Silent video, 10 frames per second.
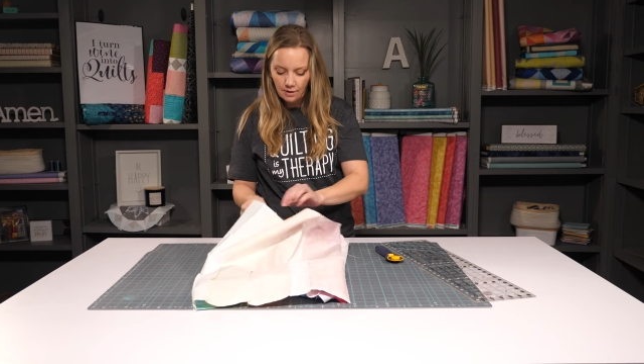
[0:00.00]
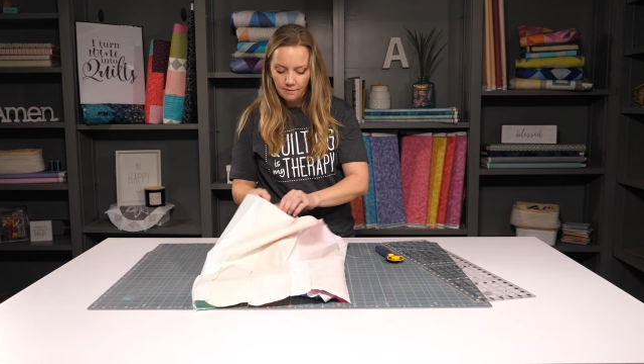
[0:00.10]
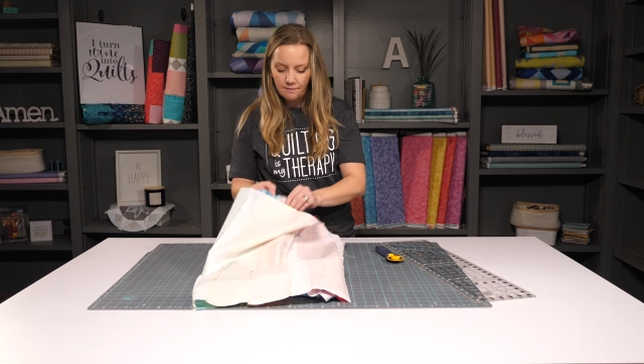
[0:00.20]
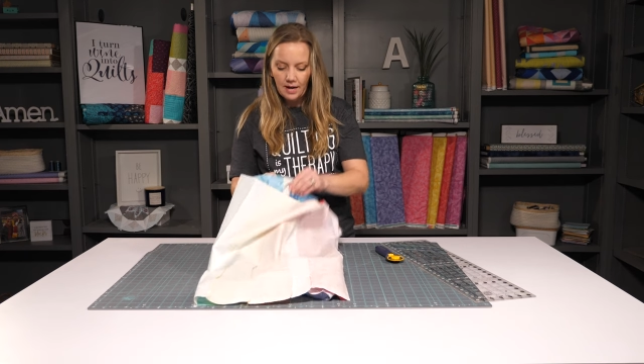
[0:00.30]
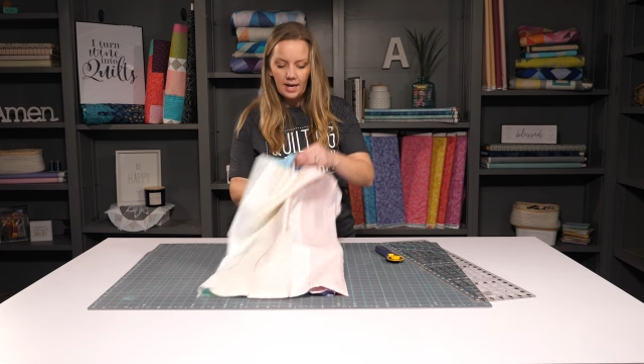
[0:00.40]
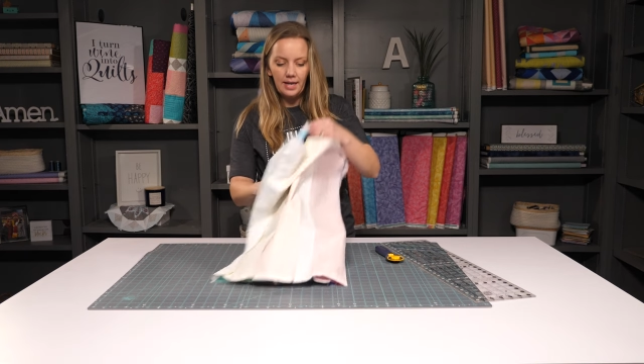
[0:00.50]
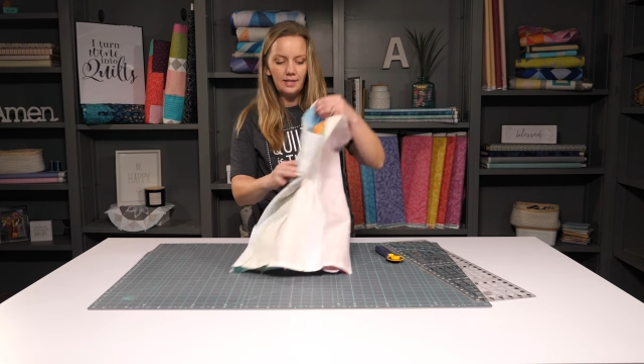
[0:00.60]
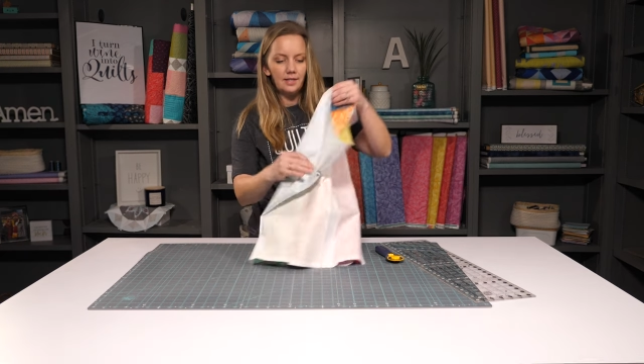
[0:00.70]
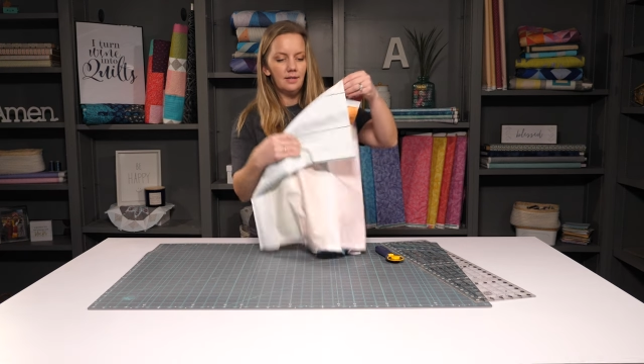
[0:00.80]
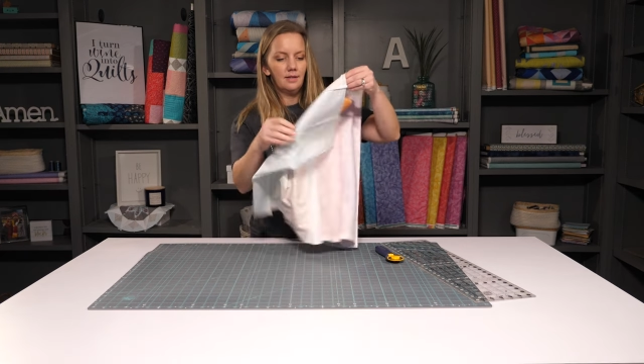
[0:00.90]
to
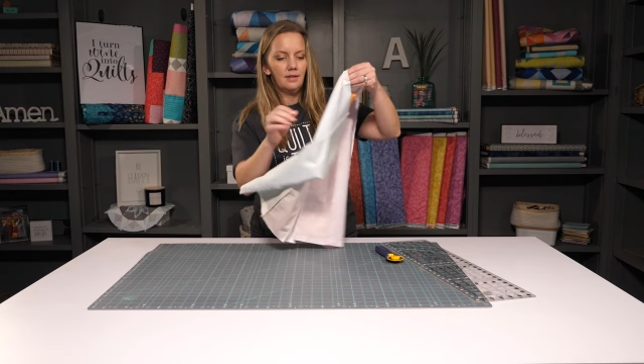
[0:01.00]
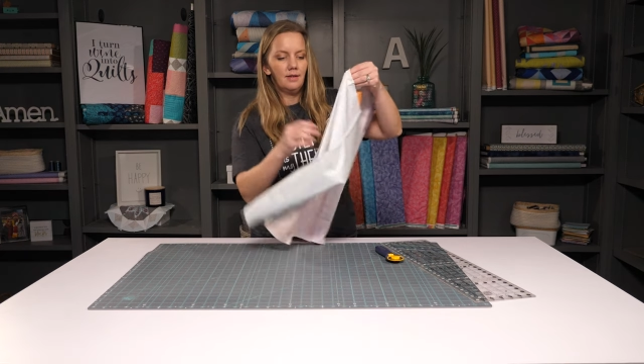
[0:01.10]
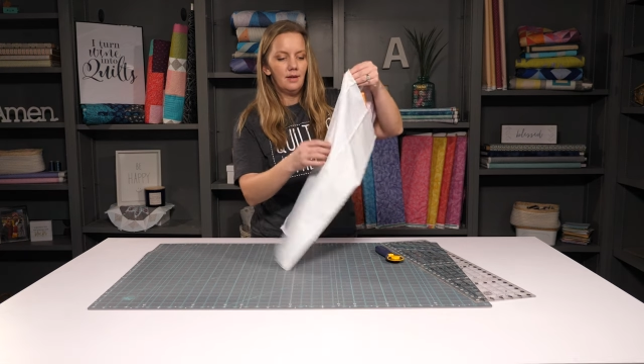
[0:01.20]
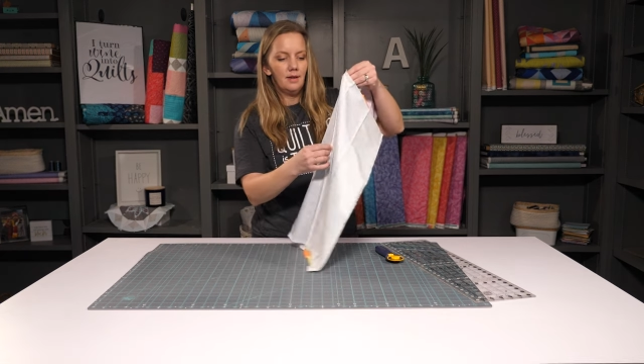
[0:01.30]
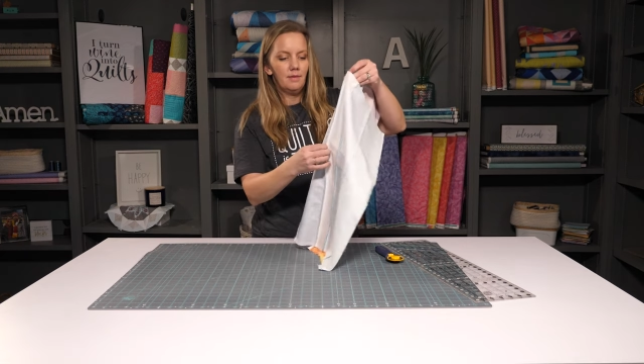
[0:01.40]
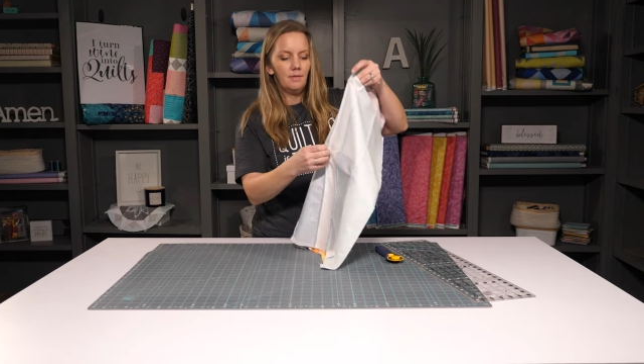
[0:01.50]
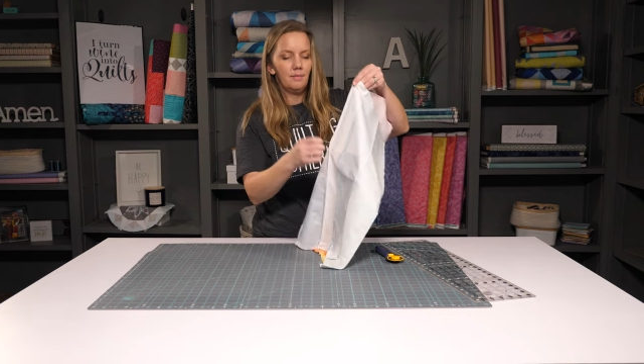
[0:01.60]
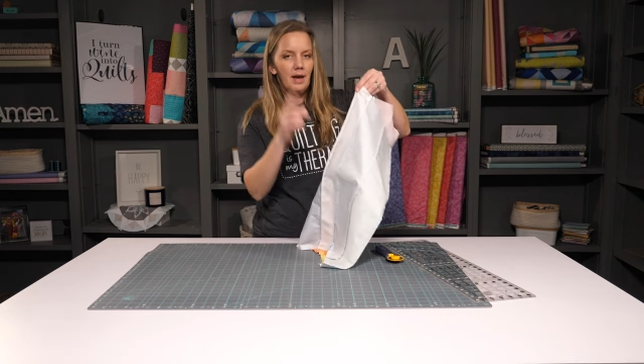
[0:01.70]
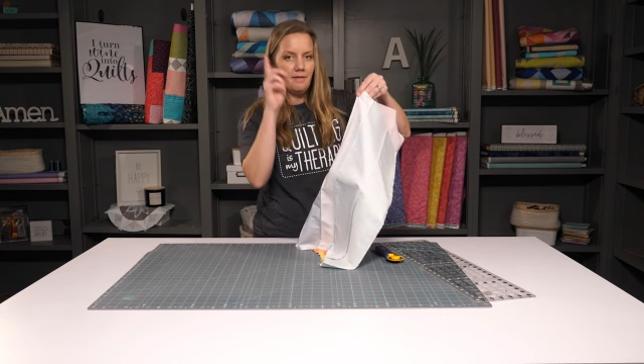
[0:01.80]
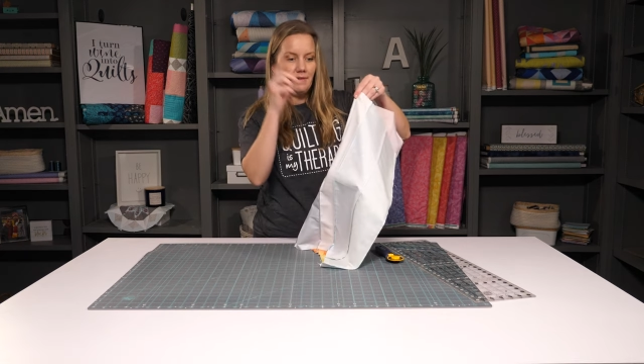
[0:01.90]
find
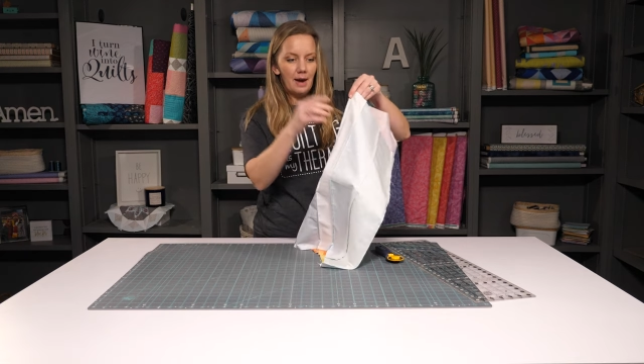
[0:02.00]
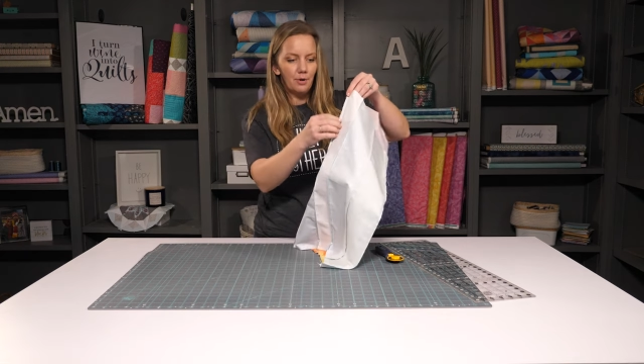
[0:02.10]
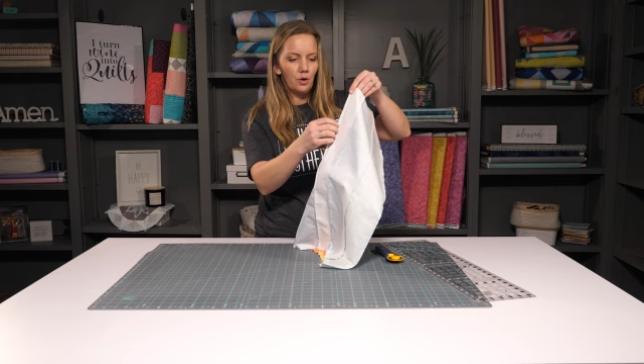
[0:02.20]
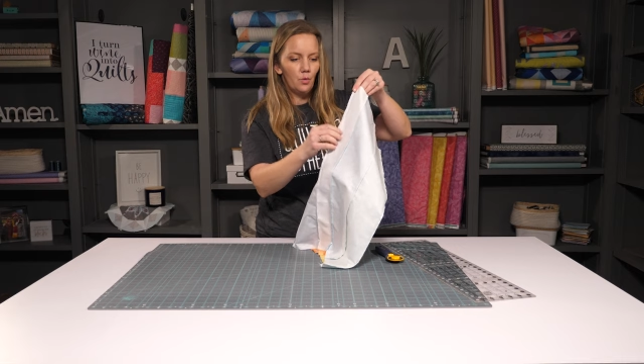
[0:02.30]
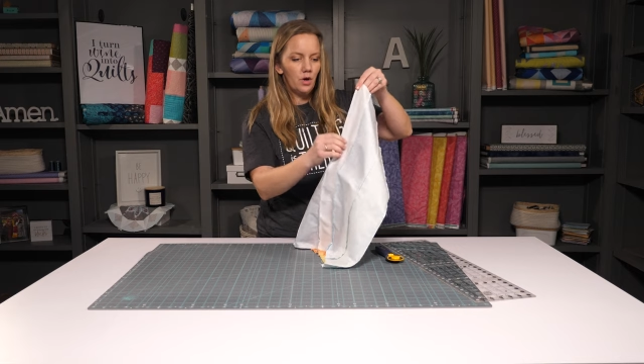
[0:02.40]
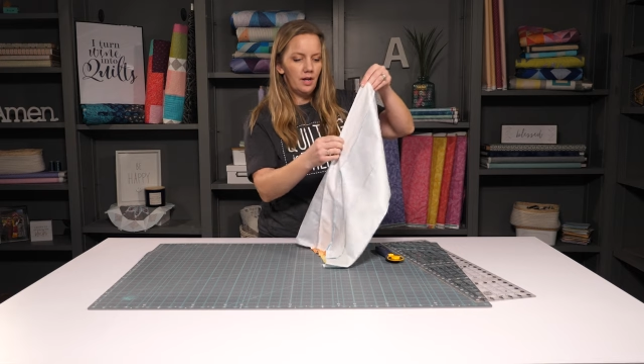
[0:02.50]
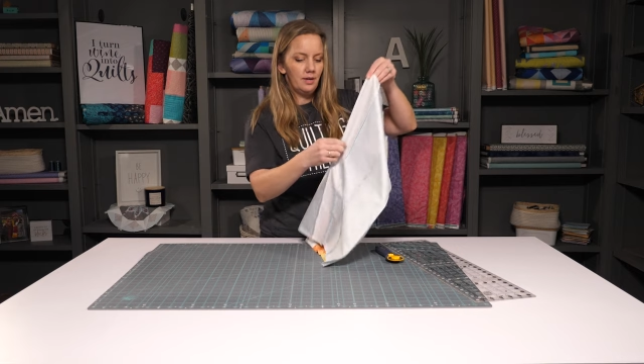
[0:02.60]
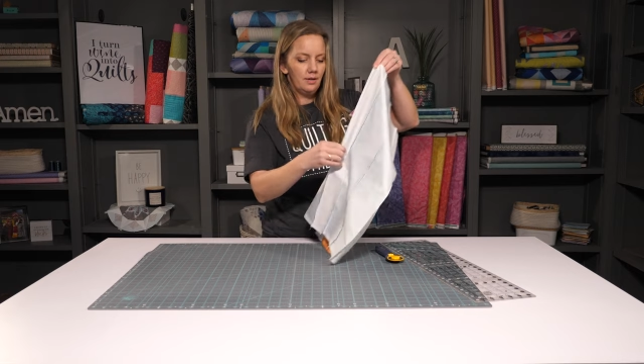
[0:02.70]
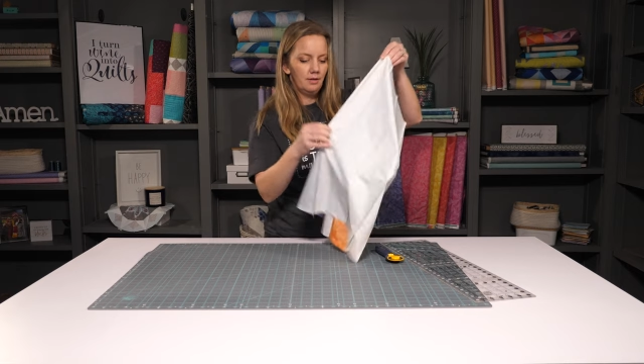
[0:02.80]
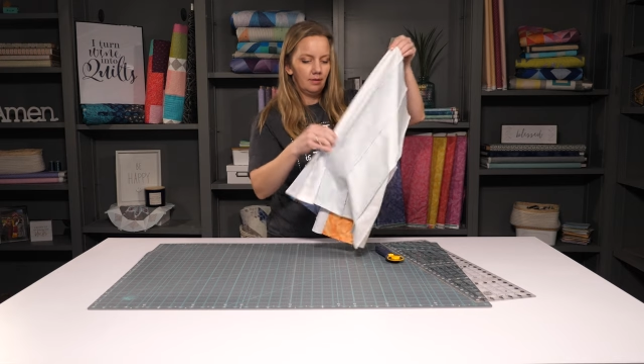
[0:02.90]
my fabric one